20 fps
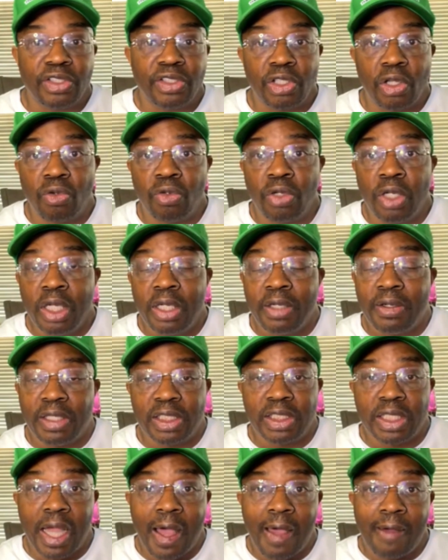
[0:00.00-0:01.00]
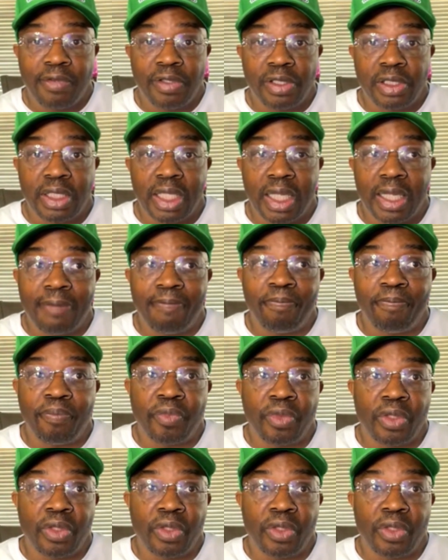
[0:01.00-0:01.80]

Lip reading: So it's obvious that